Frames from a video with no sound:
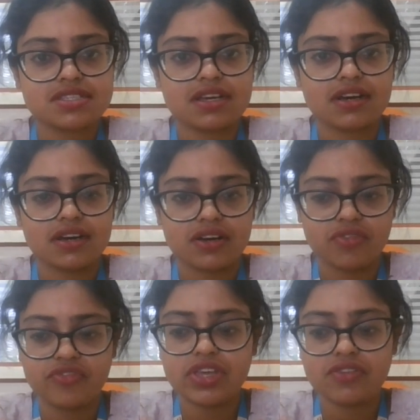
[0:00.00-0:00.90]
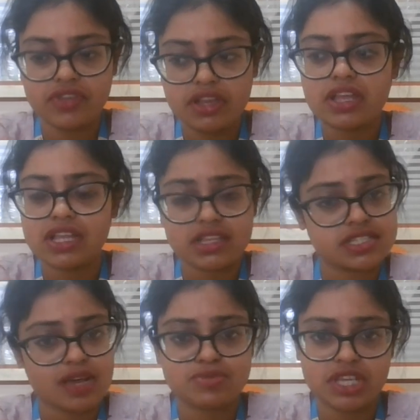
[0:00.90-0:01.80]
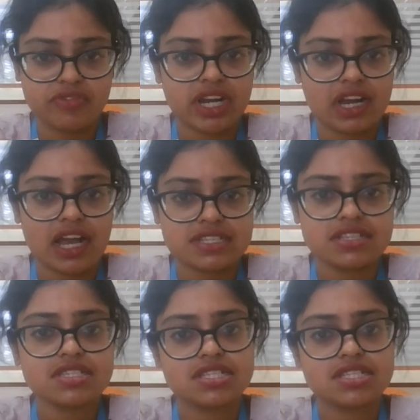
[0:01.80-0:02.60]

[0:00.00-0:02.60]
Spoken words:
we will in the subsequent classes